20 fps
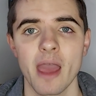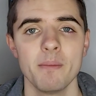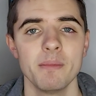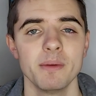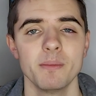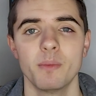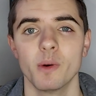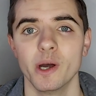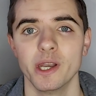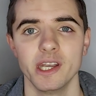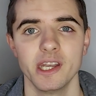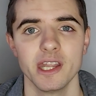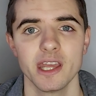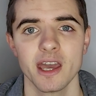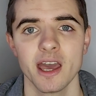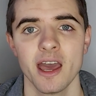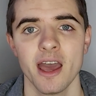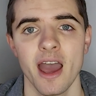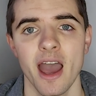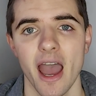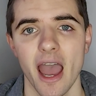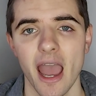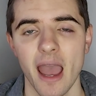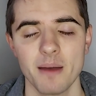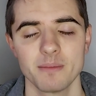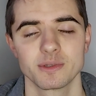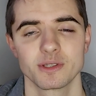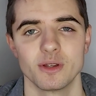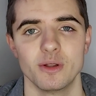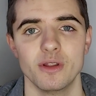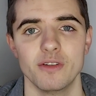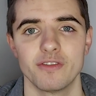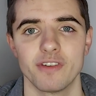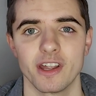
Emi Buendia, absolutely